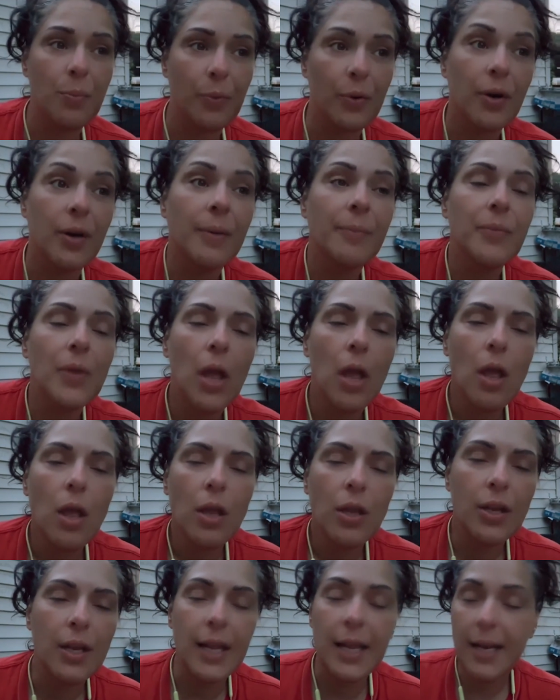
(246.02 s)
or
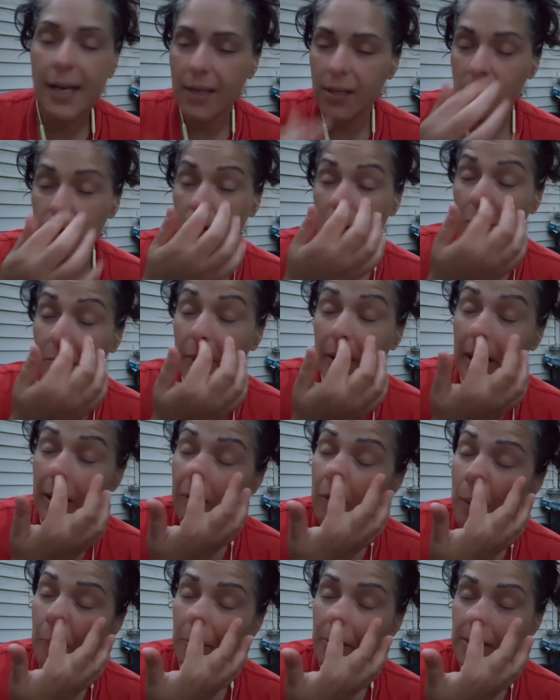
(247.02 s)
you're eating soup,
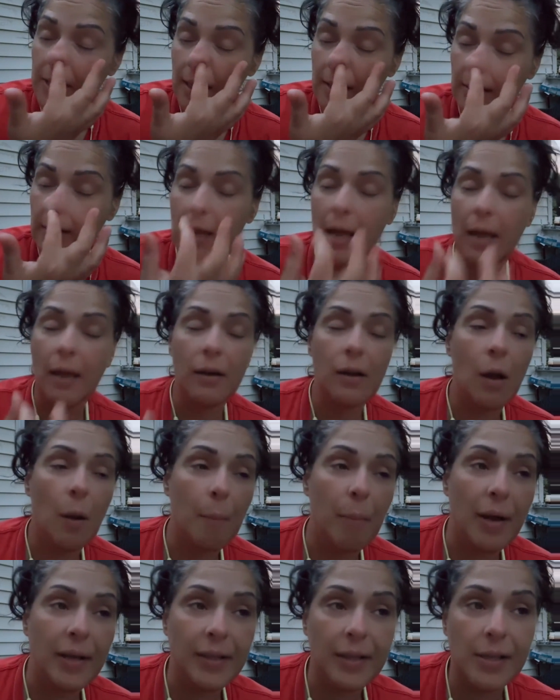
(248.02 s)
it represents that
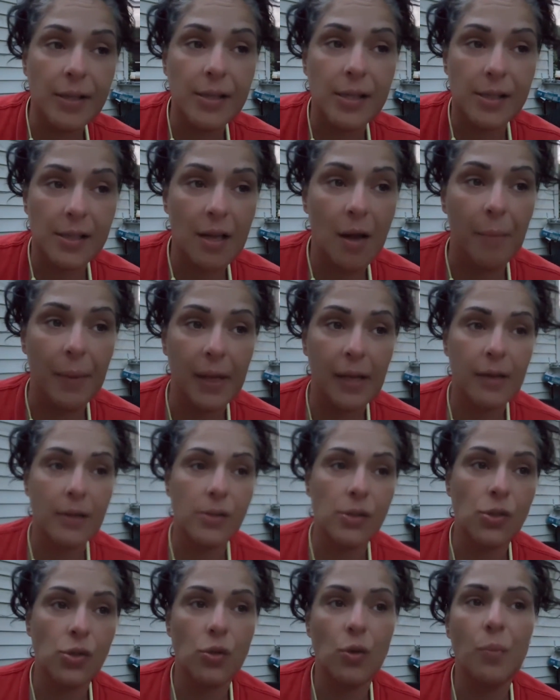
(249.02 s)
abundance is coming,
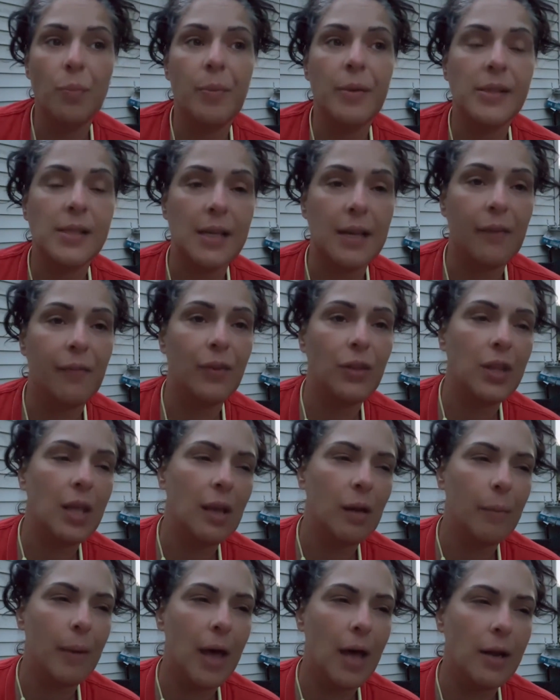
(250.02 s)
because soup is like, if you
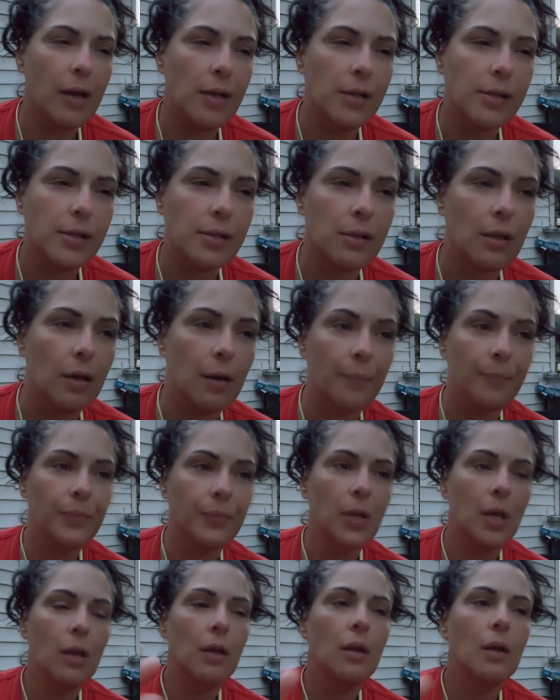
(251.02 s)
think about it, it's the,
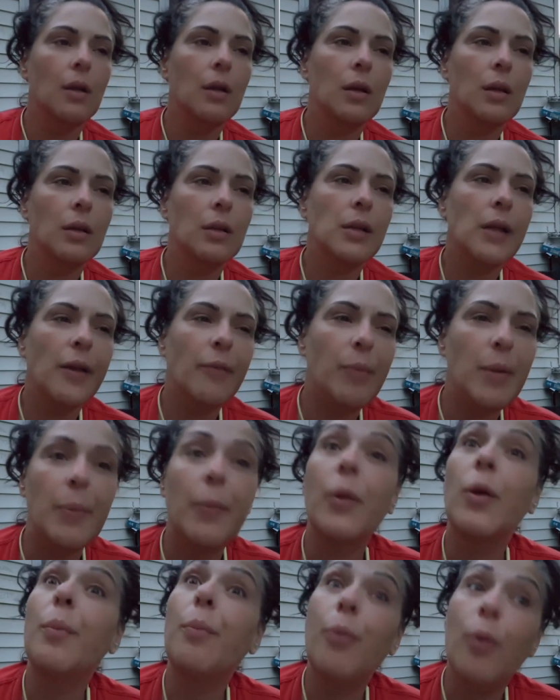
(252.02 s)
if
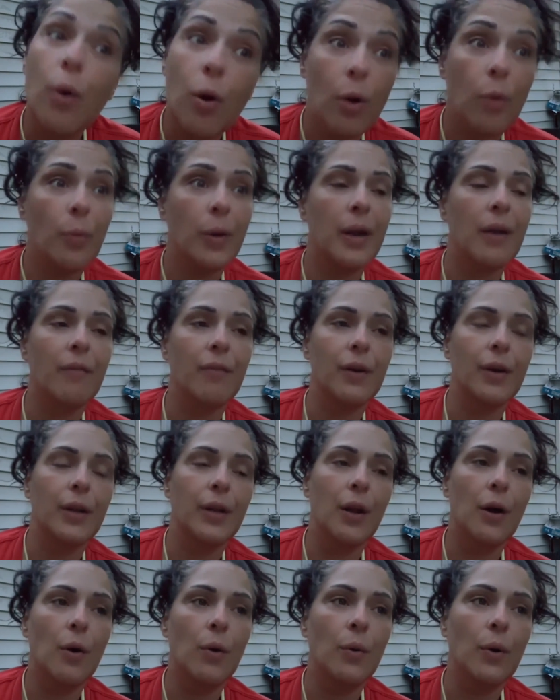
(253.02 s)
people are poor or whatever, you
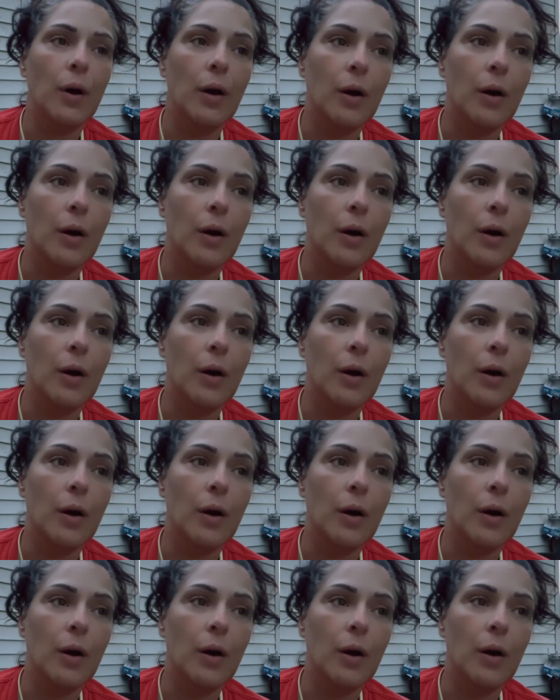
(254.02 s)
know,